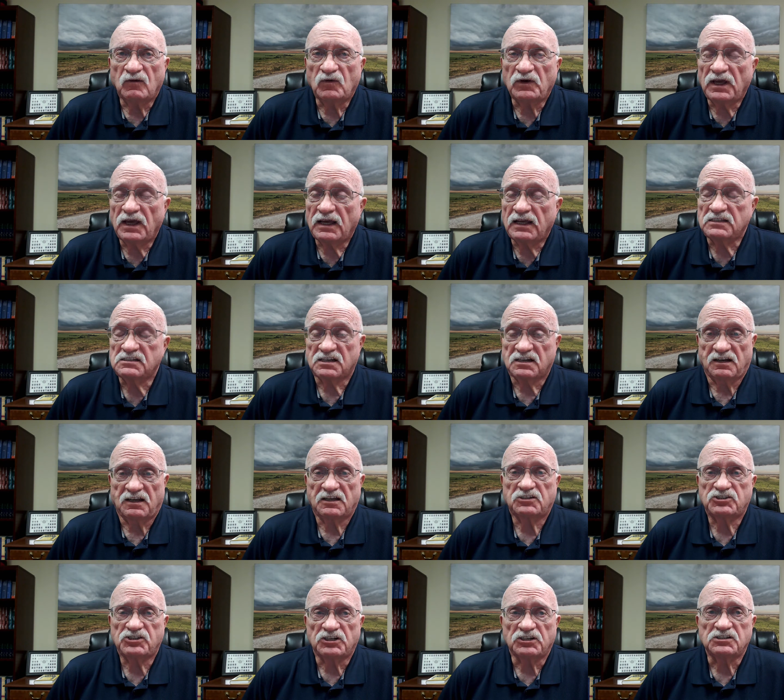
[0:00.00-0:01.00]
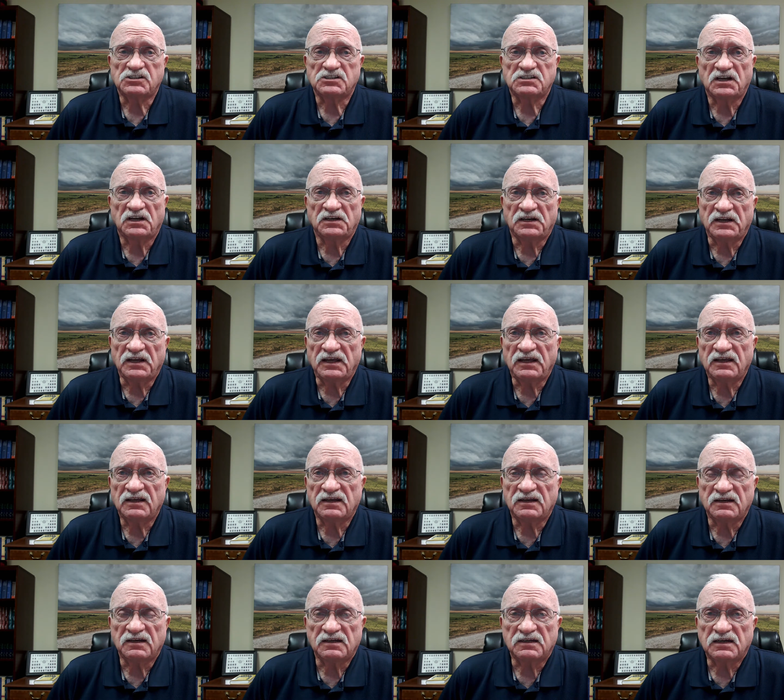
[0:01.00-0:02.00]
we had Selection
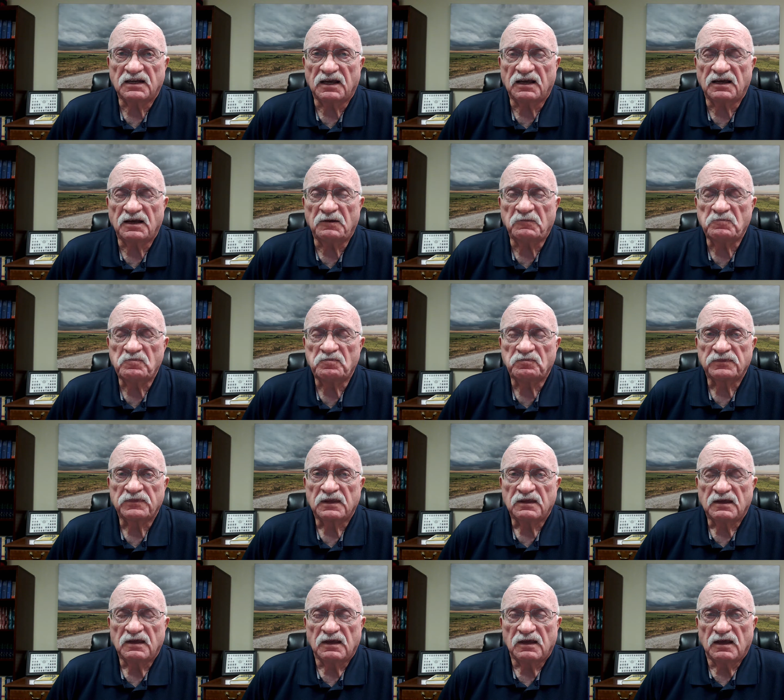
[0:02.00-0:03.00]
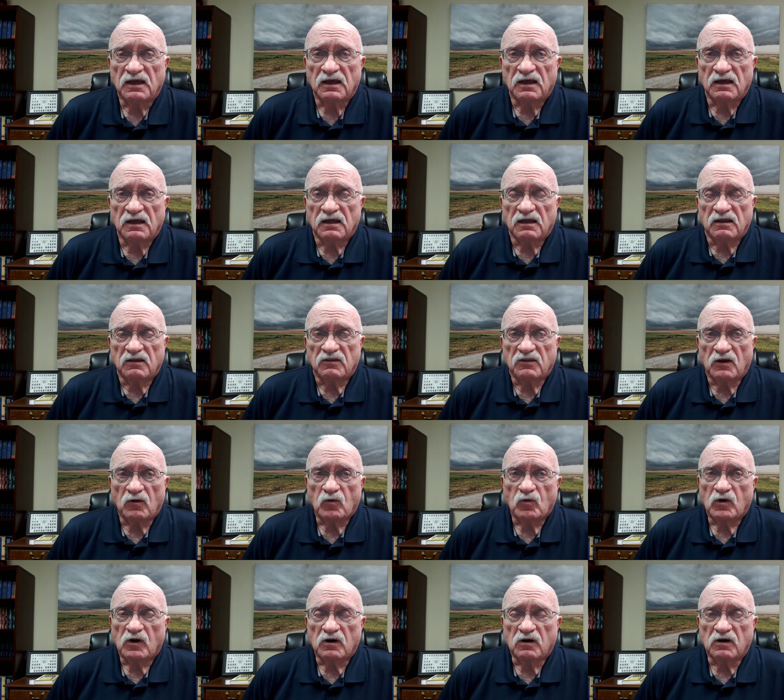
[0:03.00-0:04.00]
Sunday, and
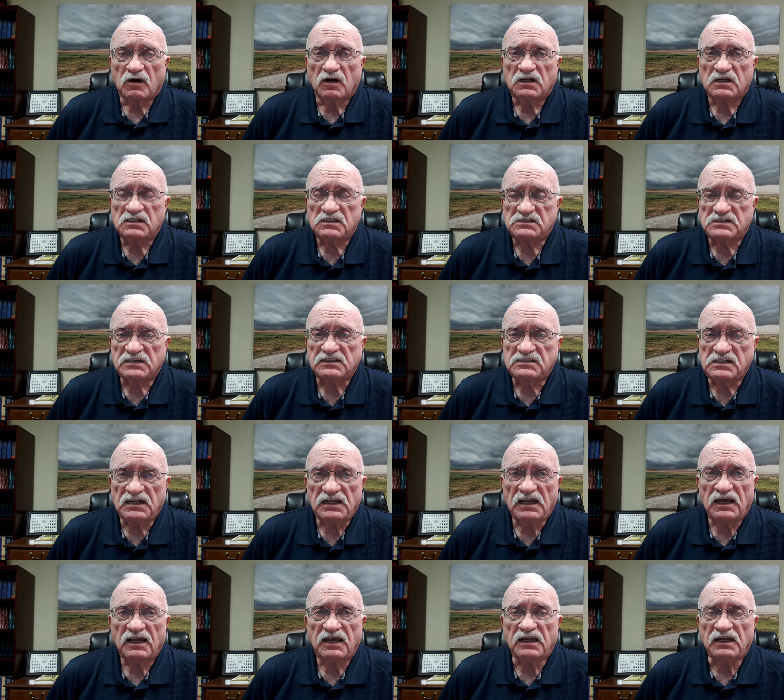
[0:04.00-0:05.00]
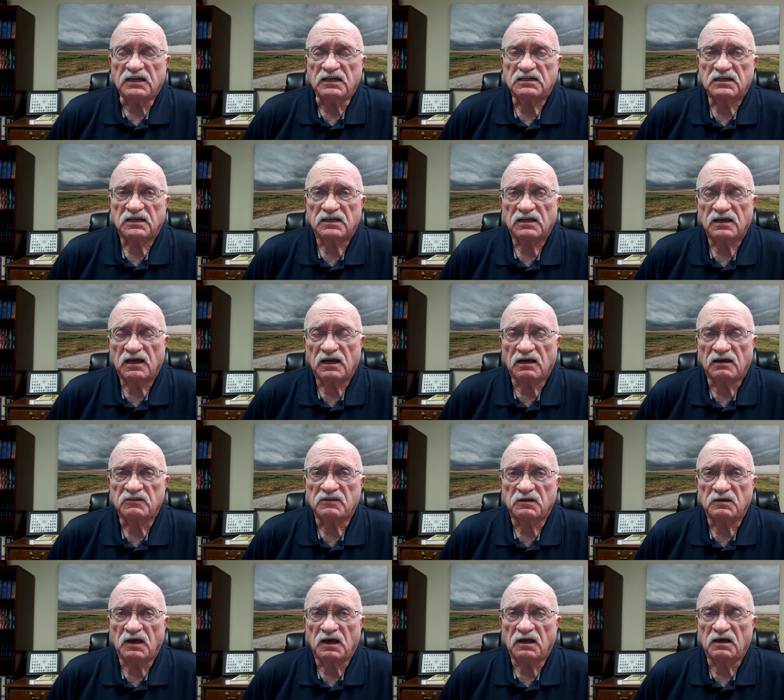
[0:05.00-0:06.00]
there were 68
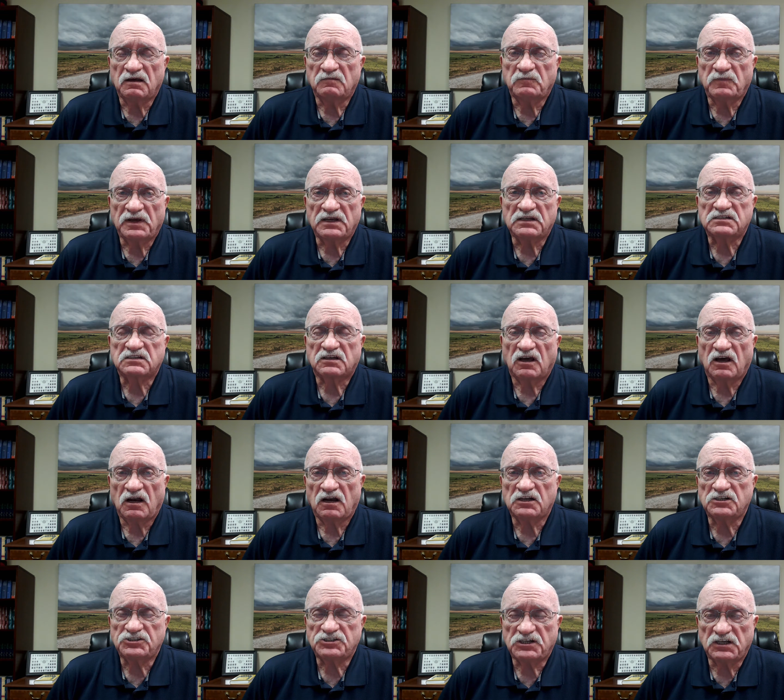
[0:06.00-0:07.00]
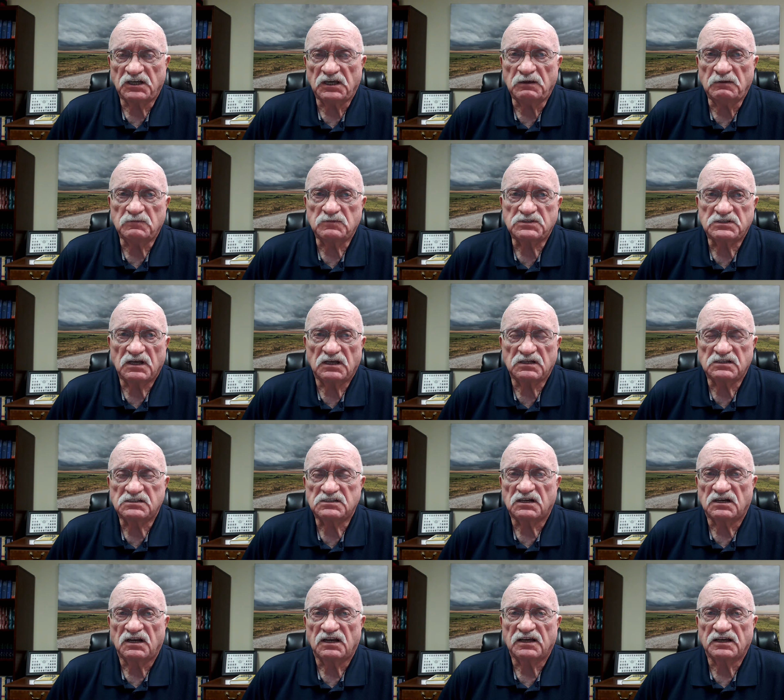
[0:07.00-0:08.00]
of the best college
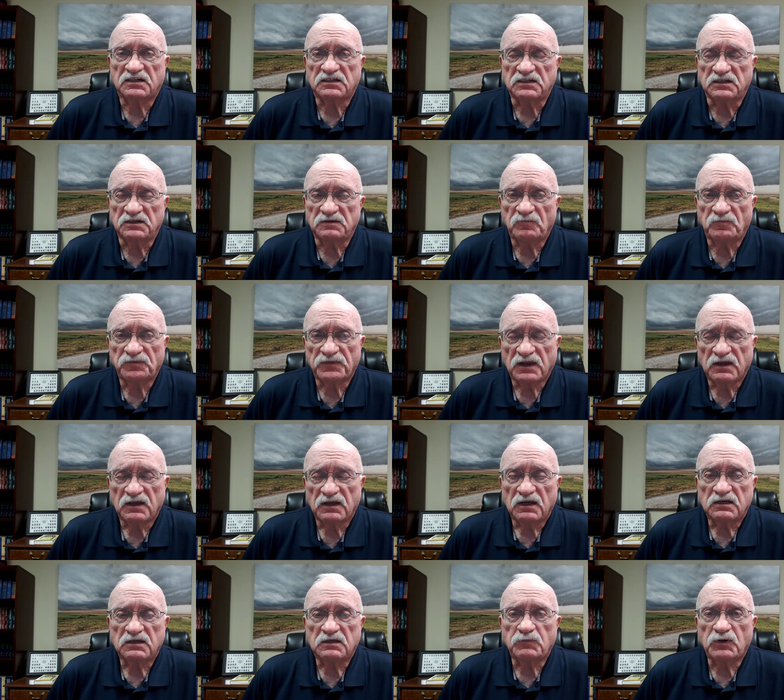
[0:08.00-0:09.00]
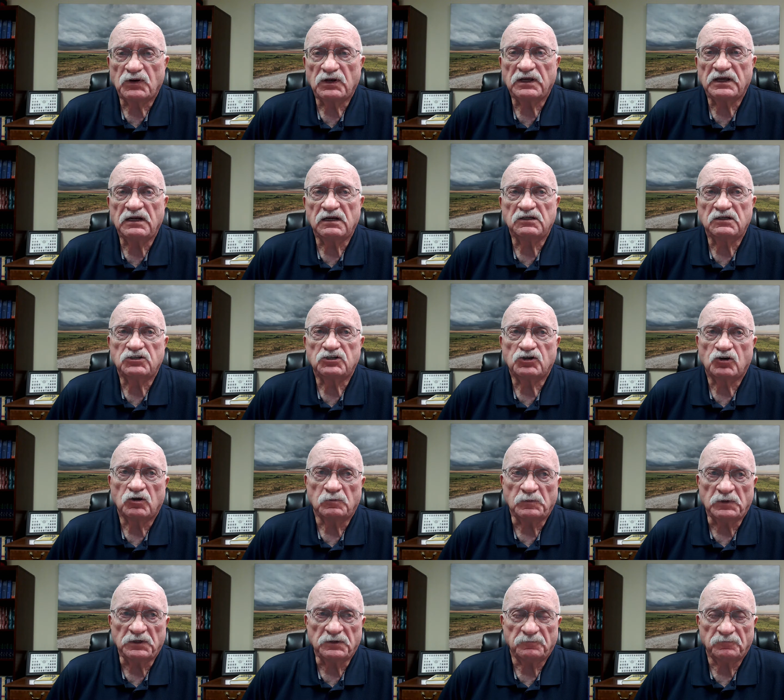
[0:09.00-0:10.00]
teams selected to play in a
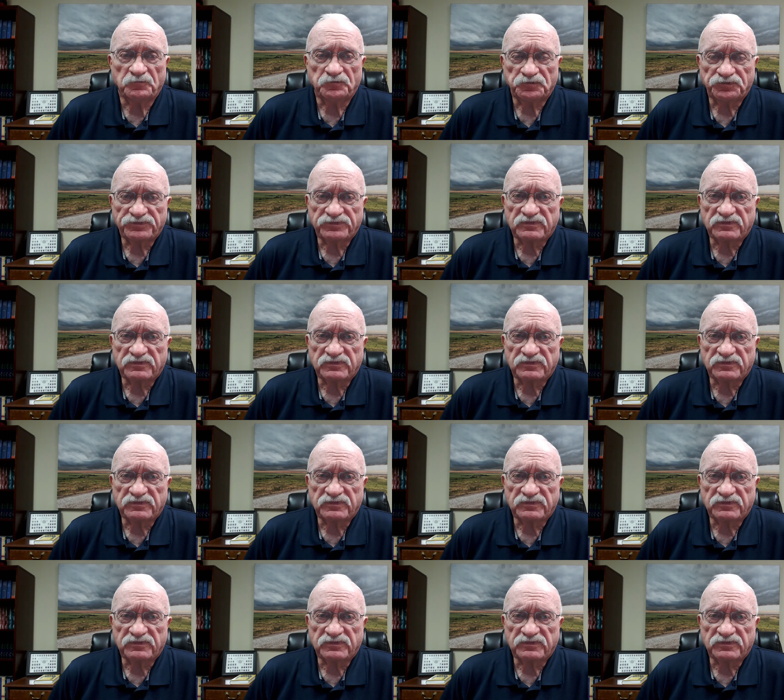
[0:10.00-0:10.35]
tournament.